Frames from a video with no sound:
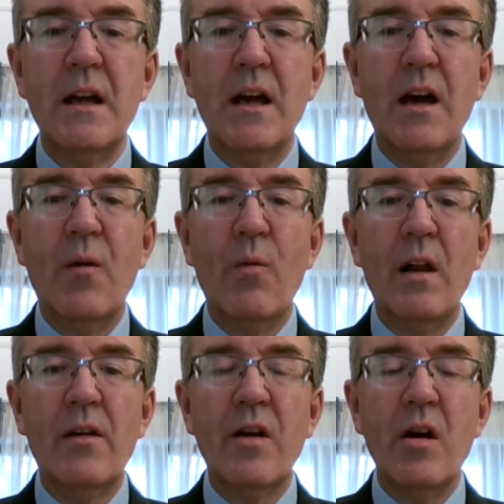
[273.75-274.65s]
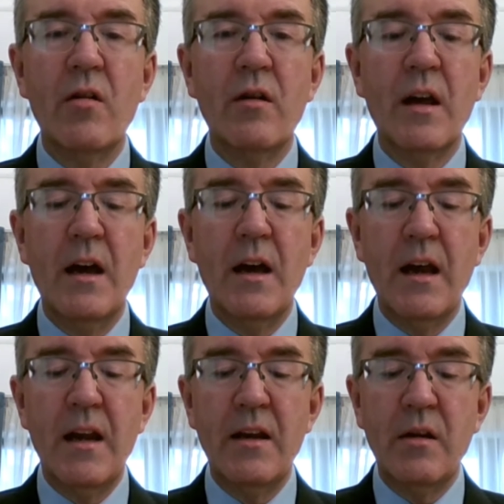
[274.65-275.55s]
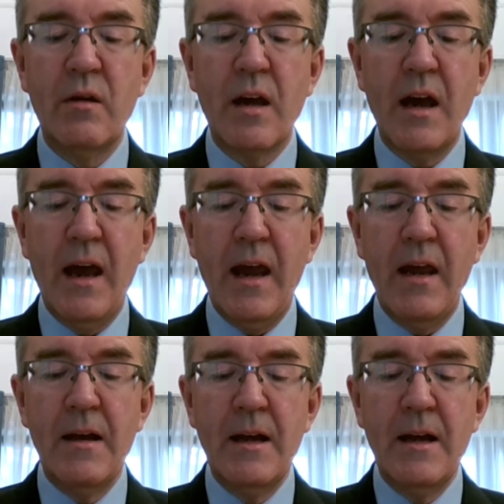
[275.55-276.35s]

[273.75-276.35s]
well known in the UK.